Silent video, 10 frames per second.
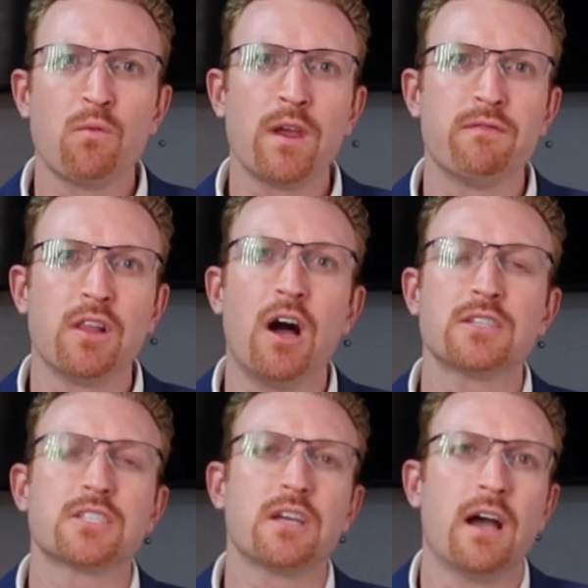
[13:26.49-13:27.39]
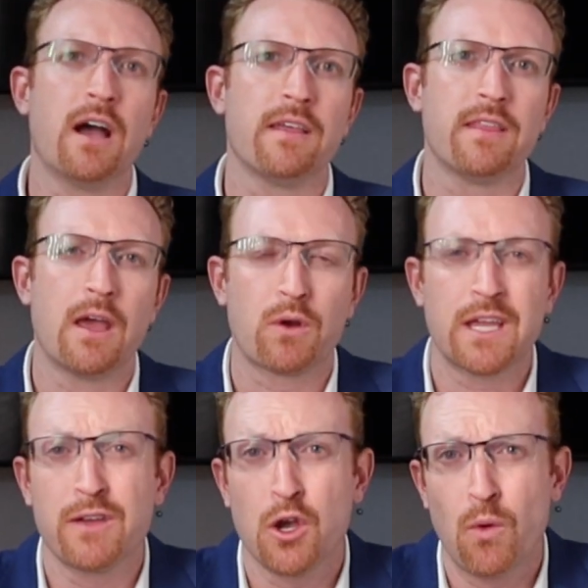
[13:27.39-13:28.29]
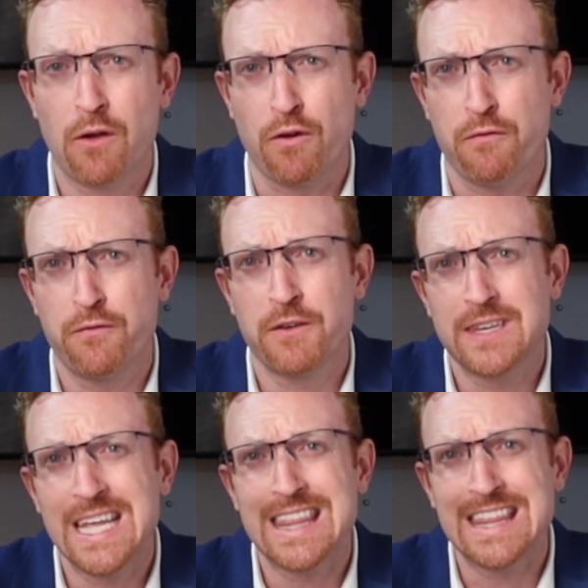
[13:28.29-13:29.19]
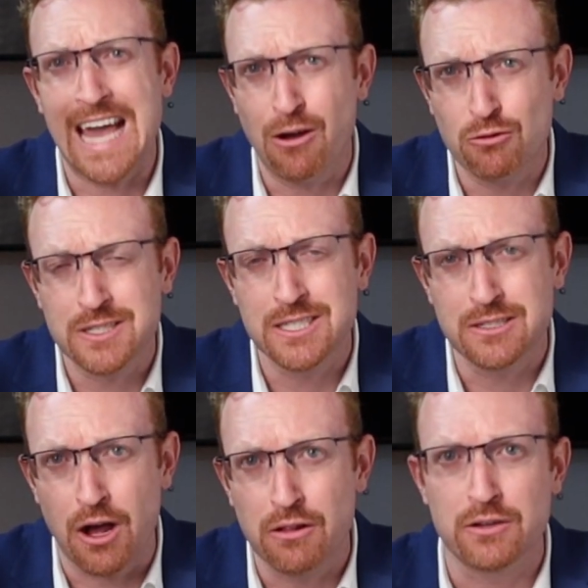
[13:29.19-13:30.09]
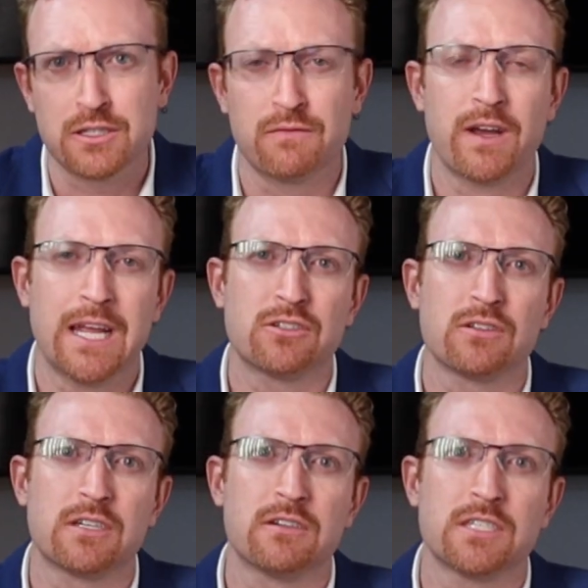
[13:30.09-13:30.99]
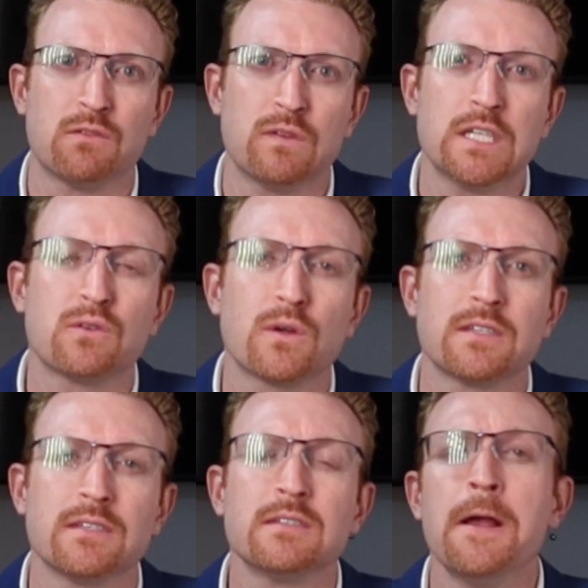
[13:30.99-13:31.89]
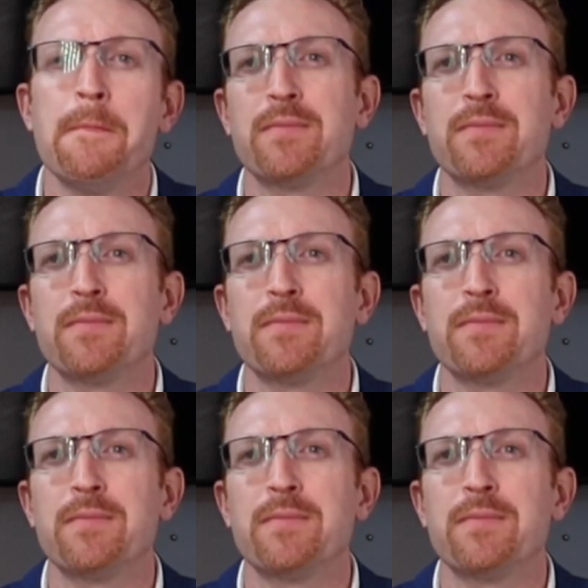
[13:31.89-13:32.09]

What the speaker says: we've launched that we're giving away over $50,000 in financial literacy resources.